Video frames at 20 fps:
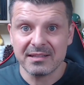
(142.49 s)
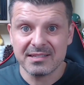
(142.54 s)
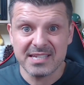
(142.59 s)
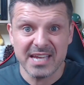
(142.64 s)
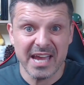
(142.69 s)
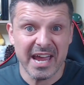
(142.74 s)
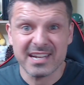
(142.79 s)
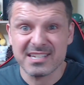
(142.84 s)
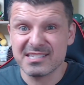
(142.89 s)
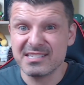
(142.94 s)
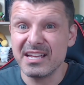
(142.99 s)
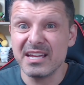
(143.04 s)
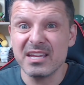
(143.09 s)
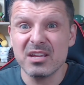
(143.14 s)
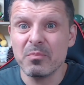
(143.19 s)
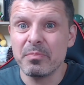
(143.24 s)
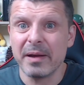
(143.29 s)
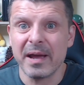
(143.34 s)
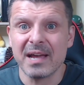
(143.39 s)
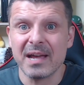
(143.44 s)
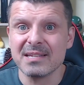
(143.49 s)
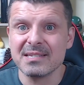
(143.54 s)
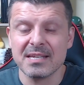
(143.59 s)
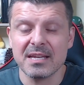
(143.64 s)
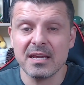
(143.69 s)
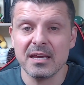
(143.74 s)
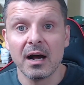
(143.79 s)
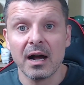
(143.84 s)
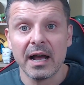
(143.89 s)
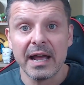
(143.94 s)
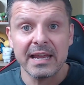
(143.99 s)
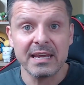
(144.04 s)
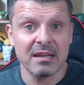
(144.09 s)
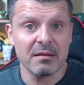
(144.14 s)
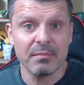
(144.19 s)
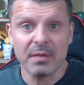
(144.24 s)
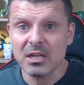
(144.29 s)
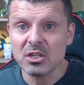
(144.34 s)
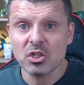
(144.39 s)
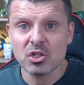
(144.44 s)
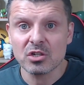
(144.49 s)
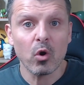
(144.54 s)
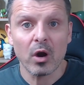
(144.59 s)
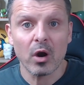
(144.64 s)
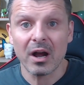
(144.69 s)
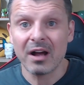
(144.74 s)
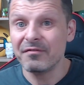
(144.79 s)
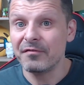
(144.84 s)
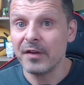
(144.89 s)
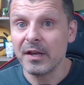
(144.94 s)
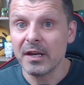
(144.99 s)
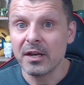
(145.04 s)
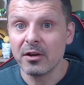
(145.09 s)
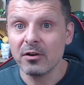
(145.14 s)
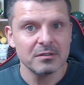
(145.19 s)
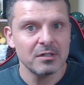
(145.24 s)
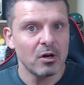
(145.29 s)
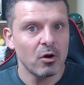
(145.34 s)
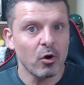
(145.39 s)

Text that you pass in, an image, a video,